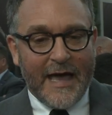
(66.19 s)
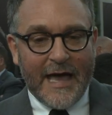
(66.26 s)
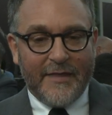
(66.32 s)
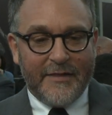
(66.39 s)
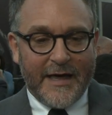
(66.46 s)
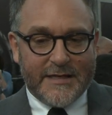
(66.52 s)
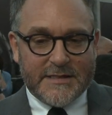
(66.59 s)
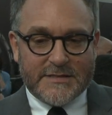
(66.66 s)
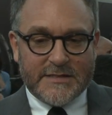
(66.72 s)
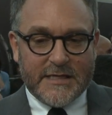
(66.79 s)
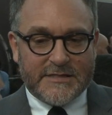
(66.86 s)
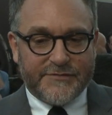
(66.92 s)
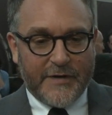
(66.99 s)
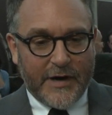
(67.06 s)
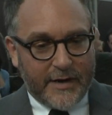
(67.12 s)
and that is,
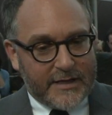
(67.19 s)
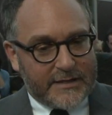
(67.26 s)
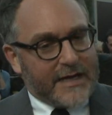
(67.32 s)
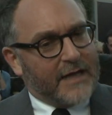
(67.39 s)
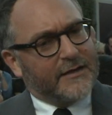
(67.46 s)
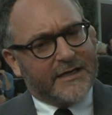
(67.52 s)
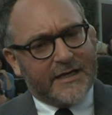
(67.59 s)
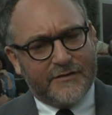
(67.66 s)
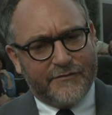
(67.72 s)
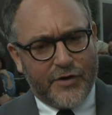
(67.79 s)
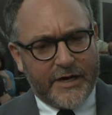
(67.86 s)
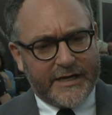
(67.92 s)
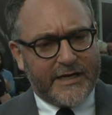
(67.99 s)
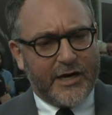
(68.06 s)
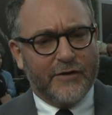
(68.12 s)
it's very delicate and
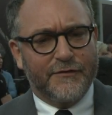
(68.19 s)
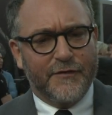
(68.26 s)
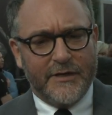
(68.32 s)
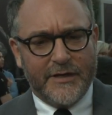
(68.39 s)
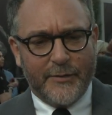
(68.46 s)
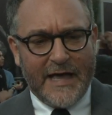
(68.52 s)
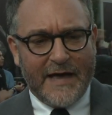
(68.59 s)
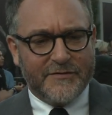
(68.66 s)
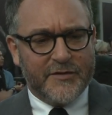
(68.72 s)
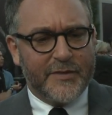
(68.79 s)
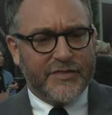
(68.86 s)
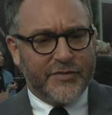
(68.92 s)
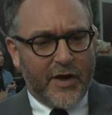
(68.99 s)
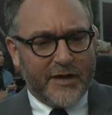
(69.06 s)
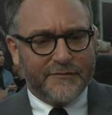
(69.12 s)
very careful, and we have to
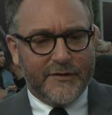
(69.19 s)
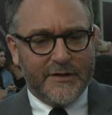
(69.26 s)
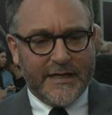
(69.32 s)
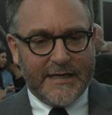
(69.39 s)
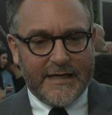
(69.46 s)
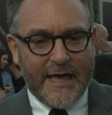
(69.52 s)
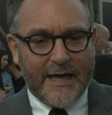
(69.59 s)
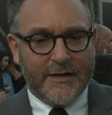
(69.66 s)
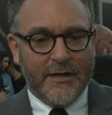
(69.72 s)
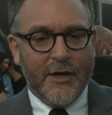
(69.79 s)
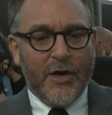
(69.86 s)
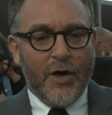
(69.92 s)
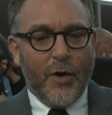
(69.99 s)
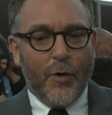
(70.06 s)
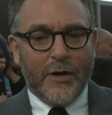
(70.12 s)
be thoughtful, and yet
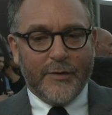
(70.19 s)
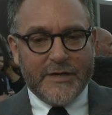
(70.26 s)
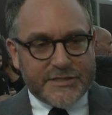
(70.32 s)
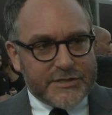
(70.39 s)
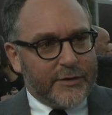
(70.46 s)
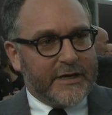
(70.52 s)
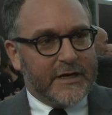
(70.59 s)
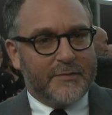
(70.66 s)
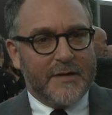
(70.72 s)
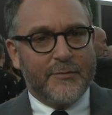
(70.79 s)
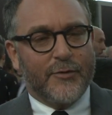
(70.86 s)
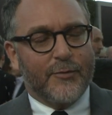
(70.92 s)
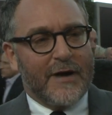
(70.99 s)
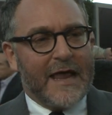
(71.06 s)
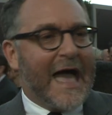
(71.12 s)
when we do it and
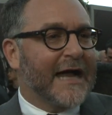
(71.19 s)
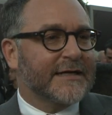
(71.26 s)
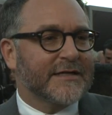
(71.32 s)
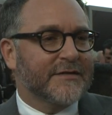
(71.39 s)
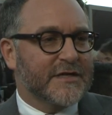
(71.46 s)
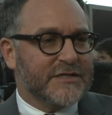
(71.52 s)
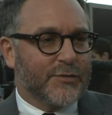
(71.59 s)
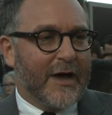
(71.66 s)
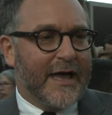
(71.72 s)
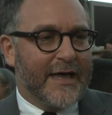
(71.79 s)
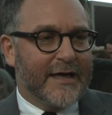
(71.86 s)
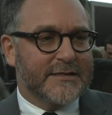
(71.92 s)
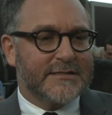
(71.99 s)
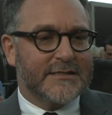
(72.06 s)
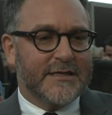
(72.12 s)
people react in this
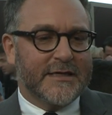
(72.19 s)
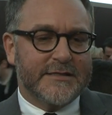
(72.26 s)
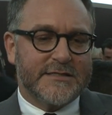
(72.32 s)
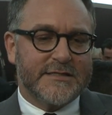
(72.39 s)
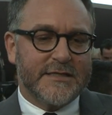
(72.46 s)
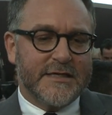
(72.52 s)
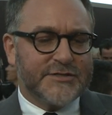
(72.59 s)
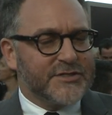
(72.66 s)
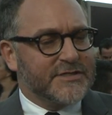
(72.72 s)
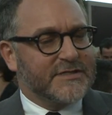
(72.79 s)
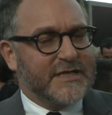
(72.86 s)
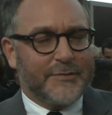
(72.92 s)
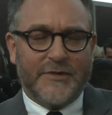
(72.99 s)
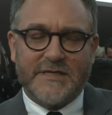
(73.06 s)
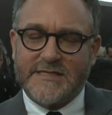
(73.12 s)
way, it's just
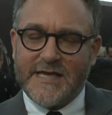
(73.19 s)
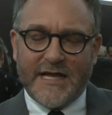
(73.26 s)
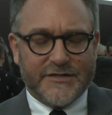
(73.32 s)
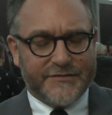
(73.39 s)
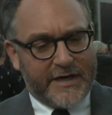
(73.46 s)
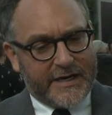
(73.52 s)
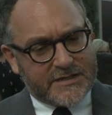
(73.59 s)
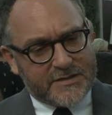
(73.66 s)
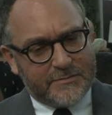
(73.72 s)
deeply satisfying.